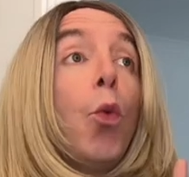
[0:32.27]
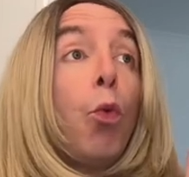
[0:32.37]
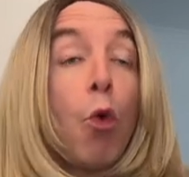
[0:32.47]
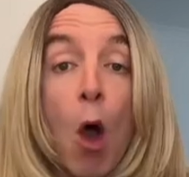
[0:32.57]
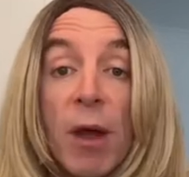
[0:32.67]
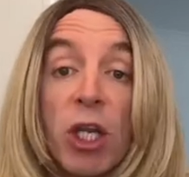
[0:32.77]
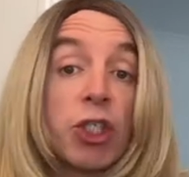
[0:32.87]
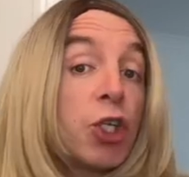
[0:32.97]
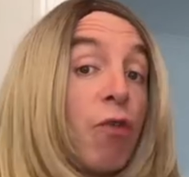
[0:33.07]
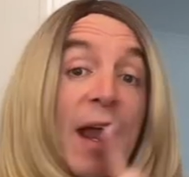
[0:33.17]
woman.
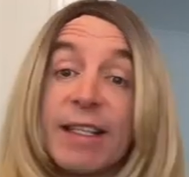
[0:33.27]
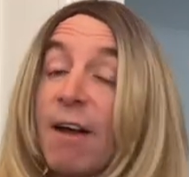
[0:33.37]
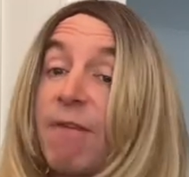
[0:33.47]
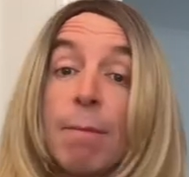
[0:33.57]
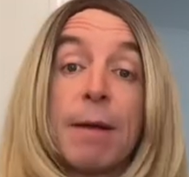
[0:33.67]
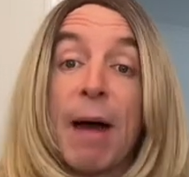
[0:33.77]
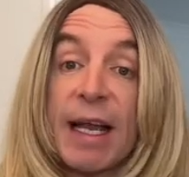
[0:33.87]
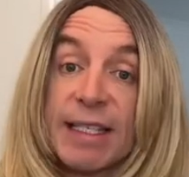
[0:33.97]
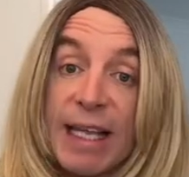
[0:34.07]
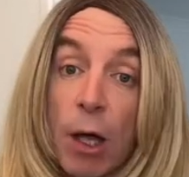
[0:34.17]
She's raised that family by
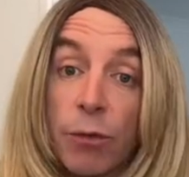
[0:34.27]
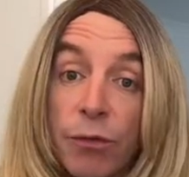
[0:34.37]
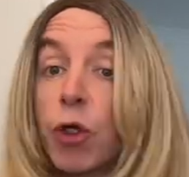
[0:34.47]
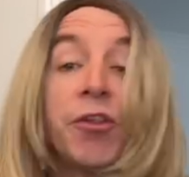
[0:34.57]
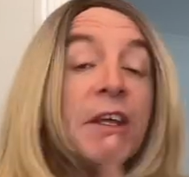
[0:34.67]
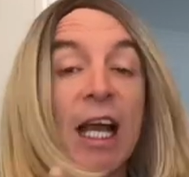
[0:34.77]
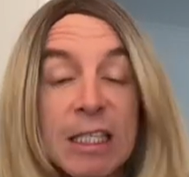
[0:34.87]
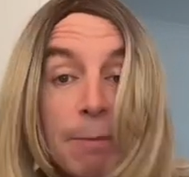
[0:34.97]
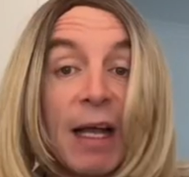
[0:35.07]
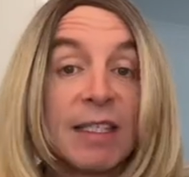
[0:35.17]
herself. Nothing gets
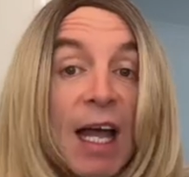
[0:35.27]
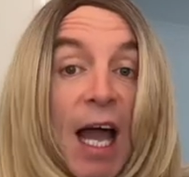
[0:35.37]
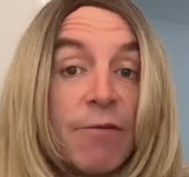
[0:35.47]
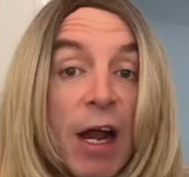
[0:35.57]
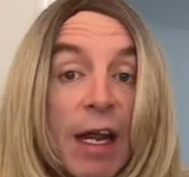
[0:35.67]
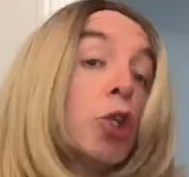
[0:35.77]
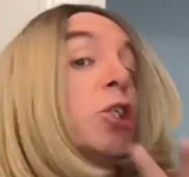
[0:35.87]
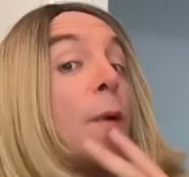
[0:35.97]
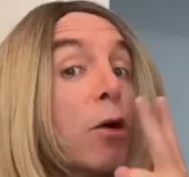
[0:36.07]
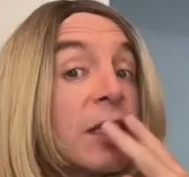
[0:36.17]
past Irene.
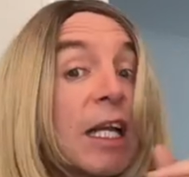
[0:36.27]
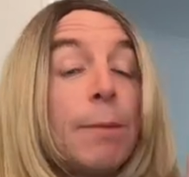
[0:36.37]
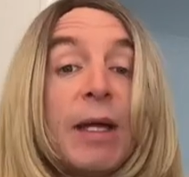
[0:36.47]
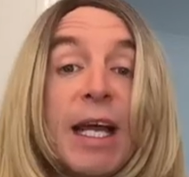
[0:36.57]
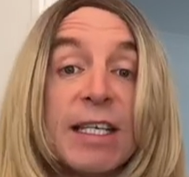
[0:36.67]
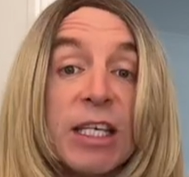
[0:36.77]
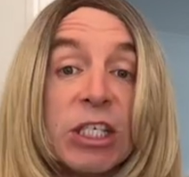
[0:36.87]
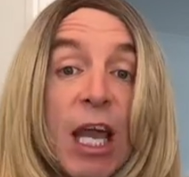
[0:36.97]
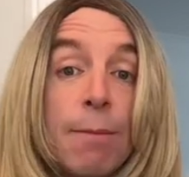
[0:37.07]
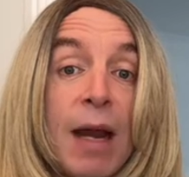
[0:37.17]
Smokes like a bleeding
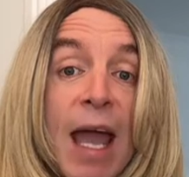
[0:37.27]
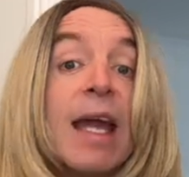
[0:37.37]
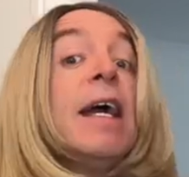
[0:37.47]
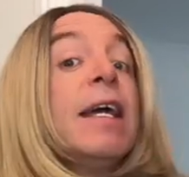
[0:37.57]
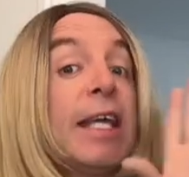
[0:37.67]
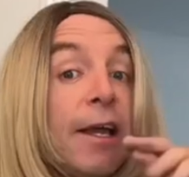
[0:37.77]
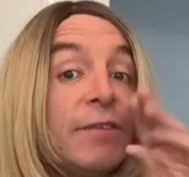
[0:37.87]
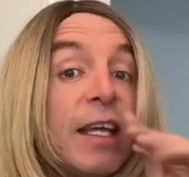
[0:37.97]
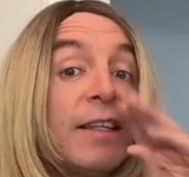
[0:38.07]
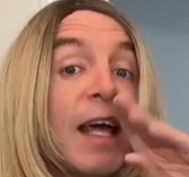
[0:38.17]
chimney. Gives
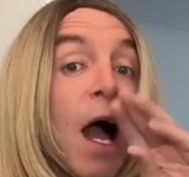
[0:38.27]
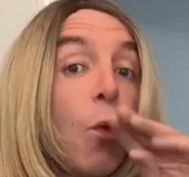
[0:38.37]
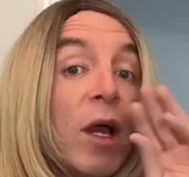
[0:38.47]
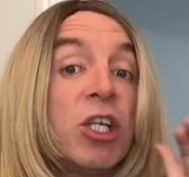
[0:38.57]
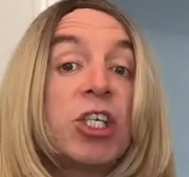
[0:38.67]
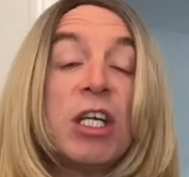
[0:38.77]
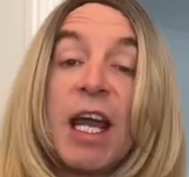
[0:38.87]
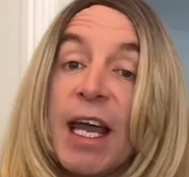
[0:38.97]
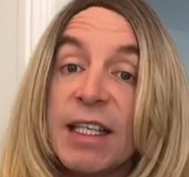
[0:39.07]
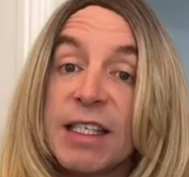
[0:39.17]
it that when she
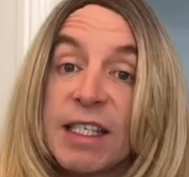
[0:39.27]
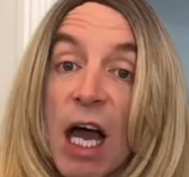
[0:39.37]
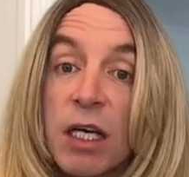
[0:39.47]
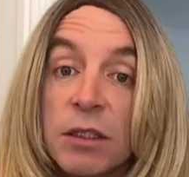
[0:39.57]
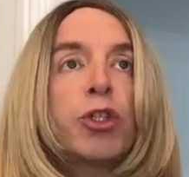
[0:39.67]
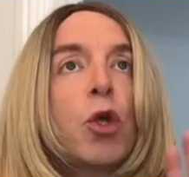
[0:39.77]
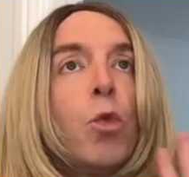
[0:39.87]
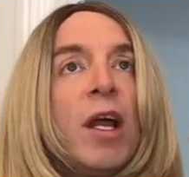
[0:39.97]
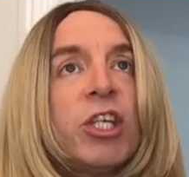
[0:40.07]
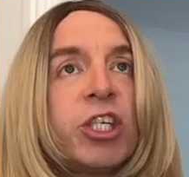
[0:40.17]
needs to. So
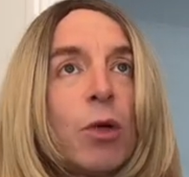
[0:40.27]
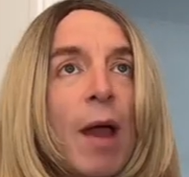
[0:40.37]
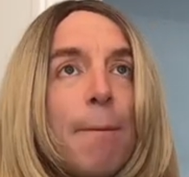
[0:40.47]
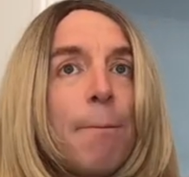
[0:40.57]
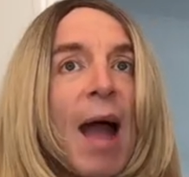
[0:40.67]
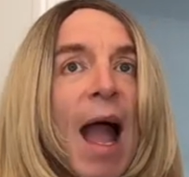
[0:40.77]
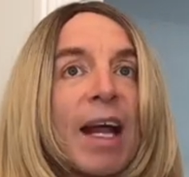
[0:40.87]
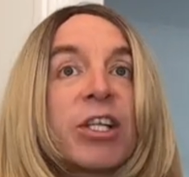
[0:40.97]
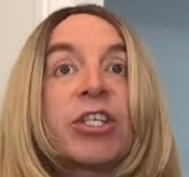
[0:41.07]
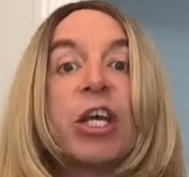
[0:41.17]
when she went
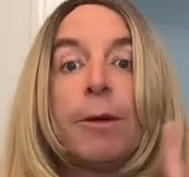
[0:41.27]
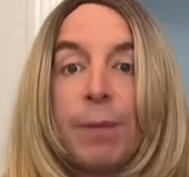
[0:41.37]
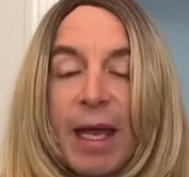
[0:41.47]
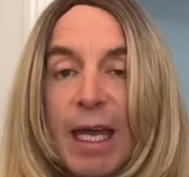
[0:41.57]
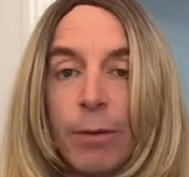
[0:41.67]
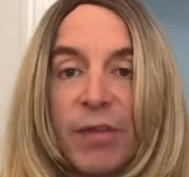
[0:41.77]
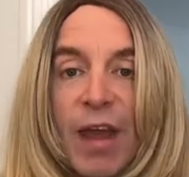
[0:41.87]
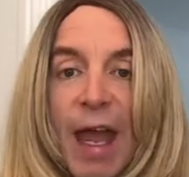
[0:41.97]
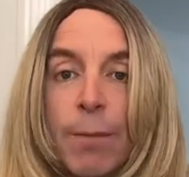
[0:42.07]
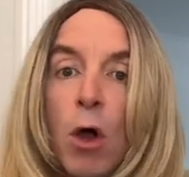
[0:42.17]
back to be with
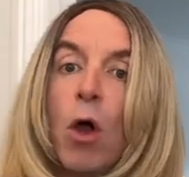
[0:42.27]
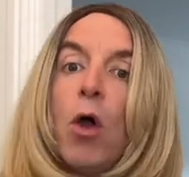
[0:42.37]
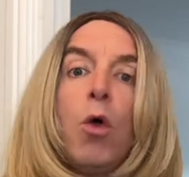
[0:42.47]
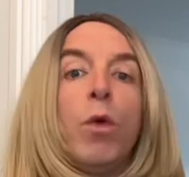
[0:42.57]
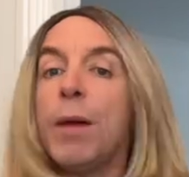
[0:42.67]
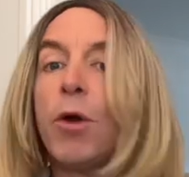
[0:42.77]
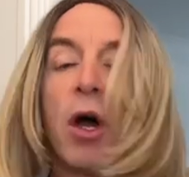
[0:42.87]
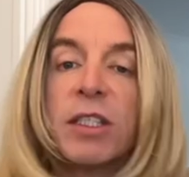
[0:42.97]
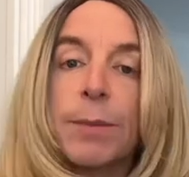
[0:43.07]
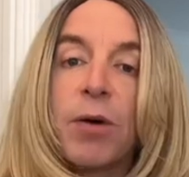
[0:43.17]
him, we were
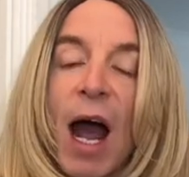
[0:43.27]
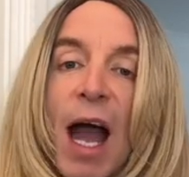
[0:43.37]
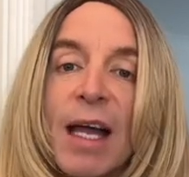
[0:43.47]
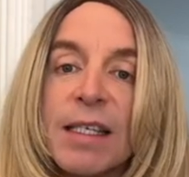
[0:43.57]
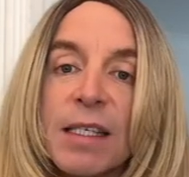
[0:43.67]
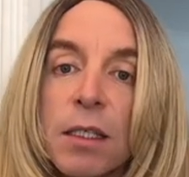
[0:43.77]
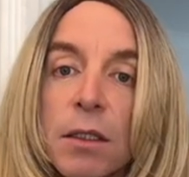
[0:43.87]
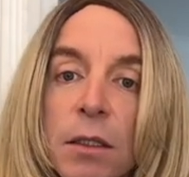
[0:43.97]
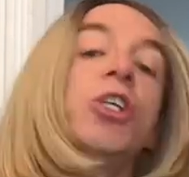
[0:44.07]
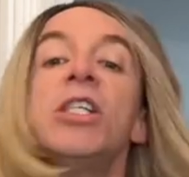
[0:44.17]
all surprised.
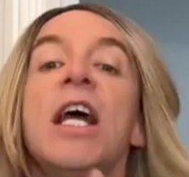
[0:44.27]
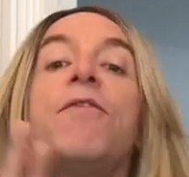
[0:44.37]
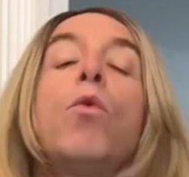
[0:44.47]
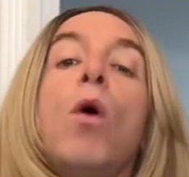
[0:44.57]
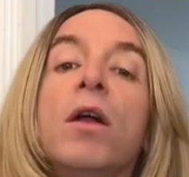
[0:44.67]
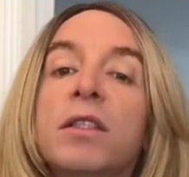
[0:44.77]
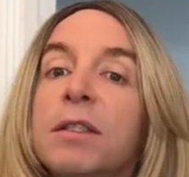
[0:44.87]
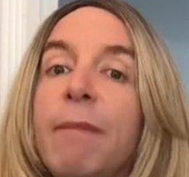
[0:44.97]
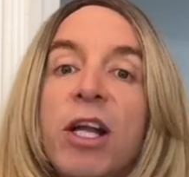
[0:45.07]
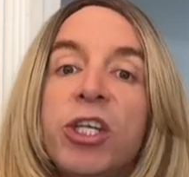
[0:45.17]
She's never
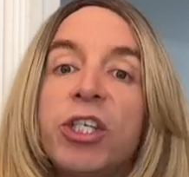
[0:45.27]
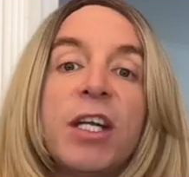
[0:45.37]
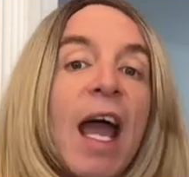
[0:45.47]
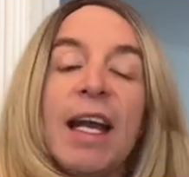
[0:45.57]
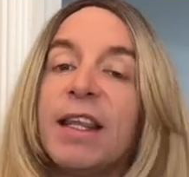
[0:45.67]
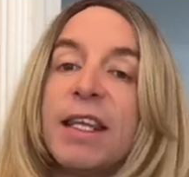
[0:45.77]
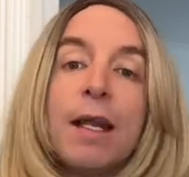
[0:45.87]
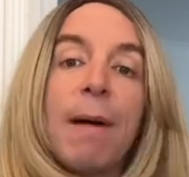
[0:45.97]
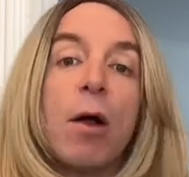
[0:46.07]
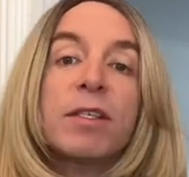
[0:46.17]
once mentioned
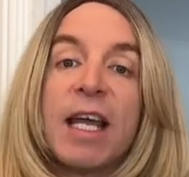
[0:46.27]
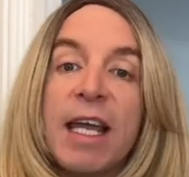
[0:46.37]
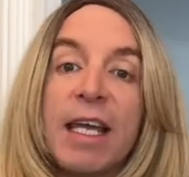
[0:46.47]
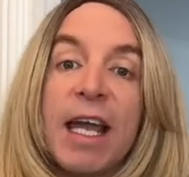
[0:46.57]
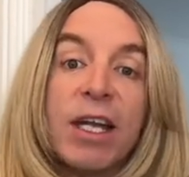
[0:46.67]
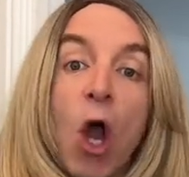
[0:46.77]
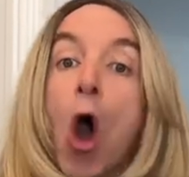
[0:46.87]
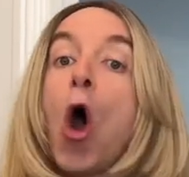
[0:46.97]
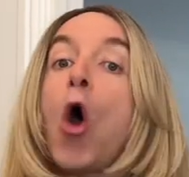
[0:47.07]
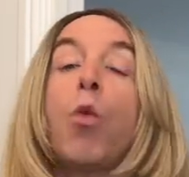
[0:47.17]
anything about dating
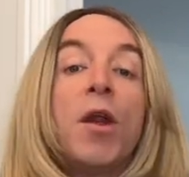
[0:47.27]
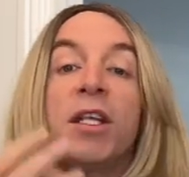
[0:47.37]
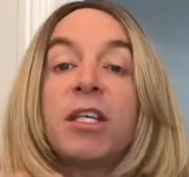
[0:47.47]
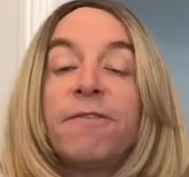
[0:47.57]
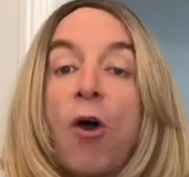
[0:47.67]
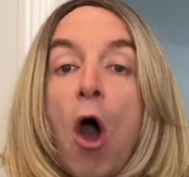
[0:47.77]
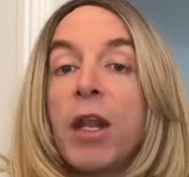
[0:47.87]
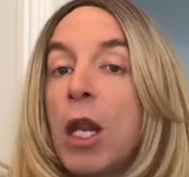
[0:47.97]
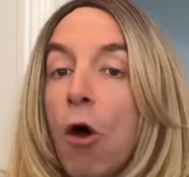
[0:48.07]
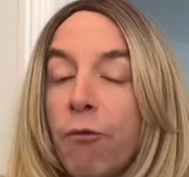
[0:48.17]
or wanting to
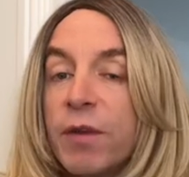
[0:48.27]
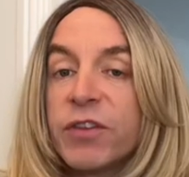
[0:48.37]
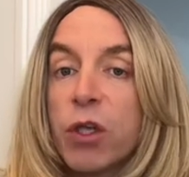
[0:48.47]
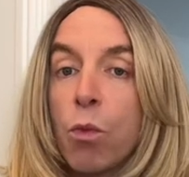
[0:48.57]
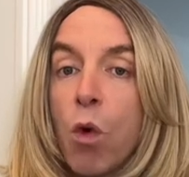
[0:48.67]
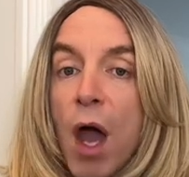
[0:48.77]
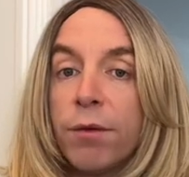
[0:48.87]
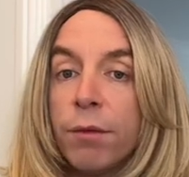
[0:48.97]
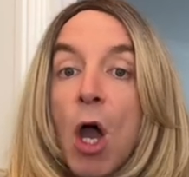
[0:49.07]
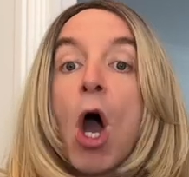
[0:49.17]
fall in love with
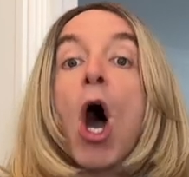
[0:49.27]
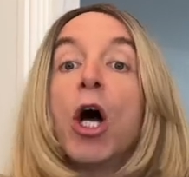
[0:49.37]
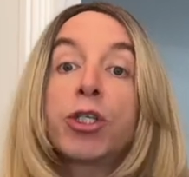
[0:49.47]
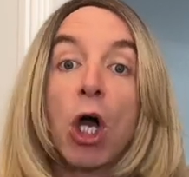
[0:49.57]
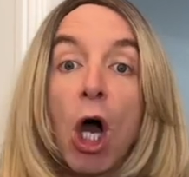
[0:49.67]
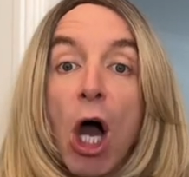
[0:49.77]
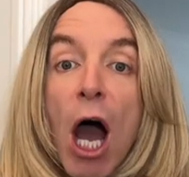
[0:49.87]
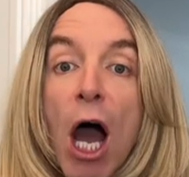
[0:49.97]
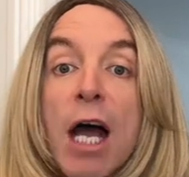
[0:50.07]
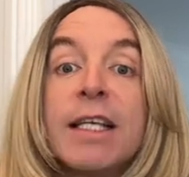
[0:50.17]
someone. Her
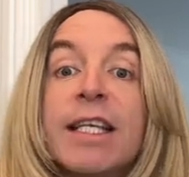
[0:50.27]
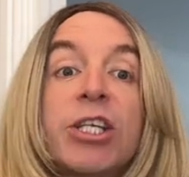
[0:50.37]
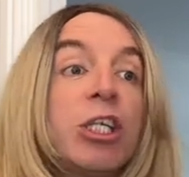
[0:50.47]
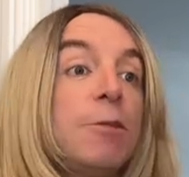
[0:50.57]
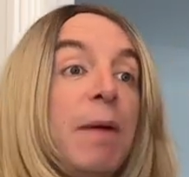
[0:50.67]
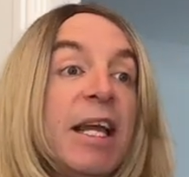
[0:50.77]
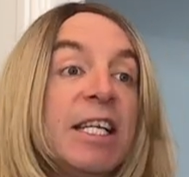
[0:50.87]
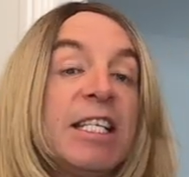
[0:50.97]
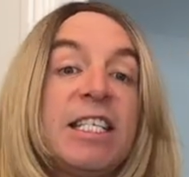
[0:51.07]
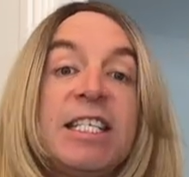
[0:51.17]
daughter says she's
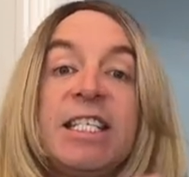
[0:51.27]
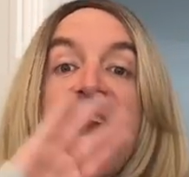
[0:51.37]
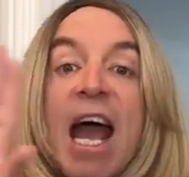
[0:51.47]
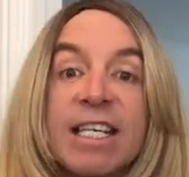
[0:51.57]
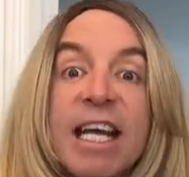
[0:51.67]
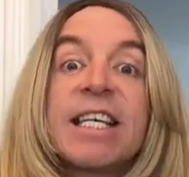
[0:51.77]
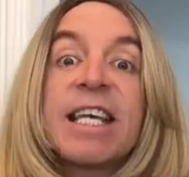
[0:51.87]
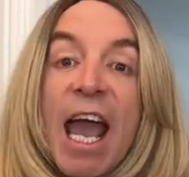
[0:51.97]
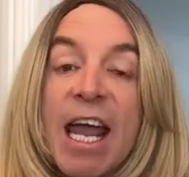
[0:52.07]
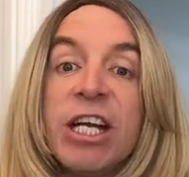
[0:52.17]
being dead
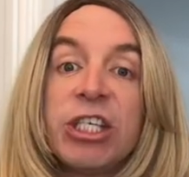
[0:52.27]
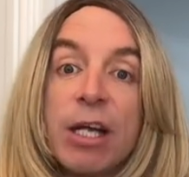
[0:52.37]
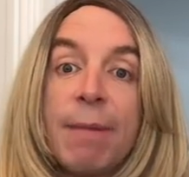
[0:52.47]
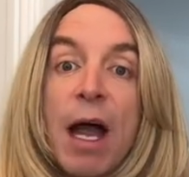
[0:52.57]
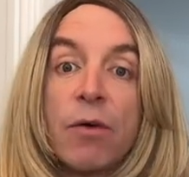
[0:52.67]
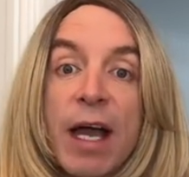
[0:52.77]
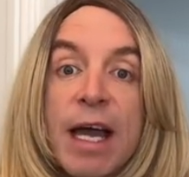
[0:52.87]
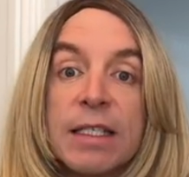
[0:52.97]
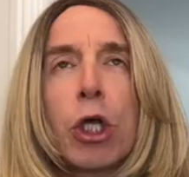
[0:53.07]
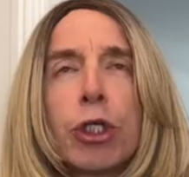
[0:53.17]
cagey about it.